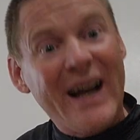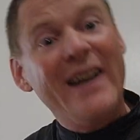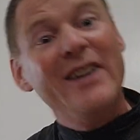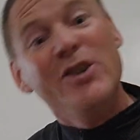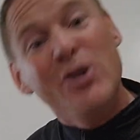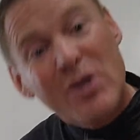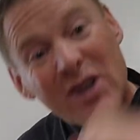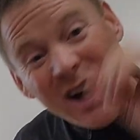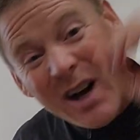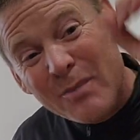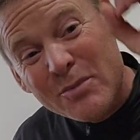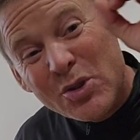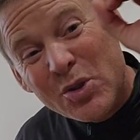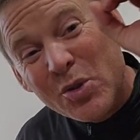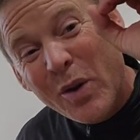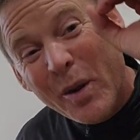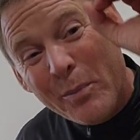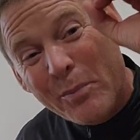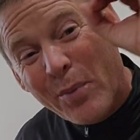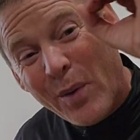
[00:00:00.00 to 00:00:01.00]
and you come
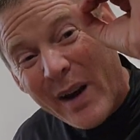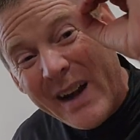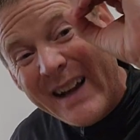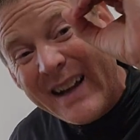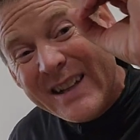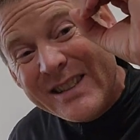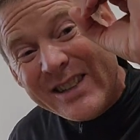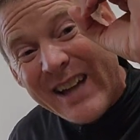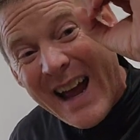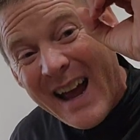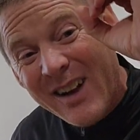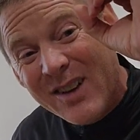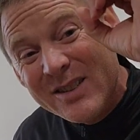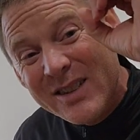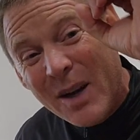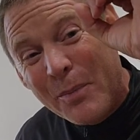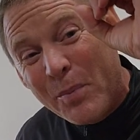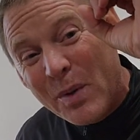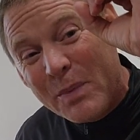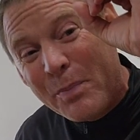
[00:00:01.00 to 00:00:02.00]
to a bridge
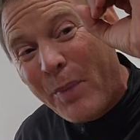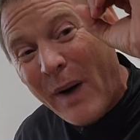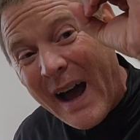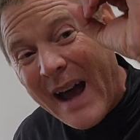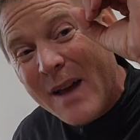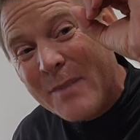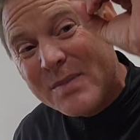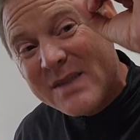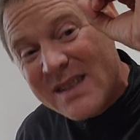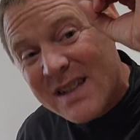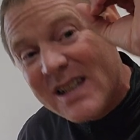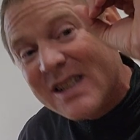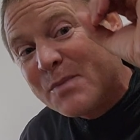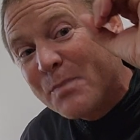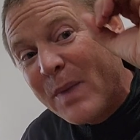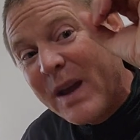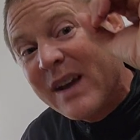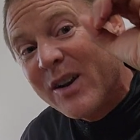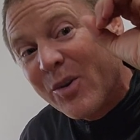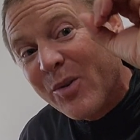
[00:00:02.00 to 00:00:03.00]
held up with pipes this
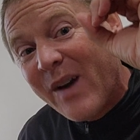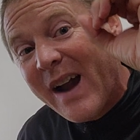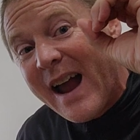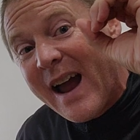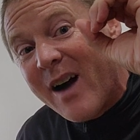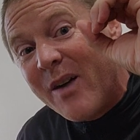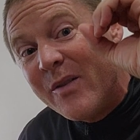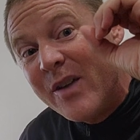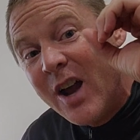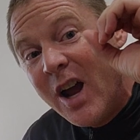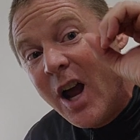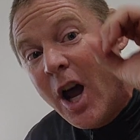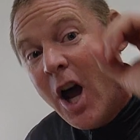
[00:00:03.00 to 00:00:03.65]
big around,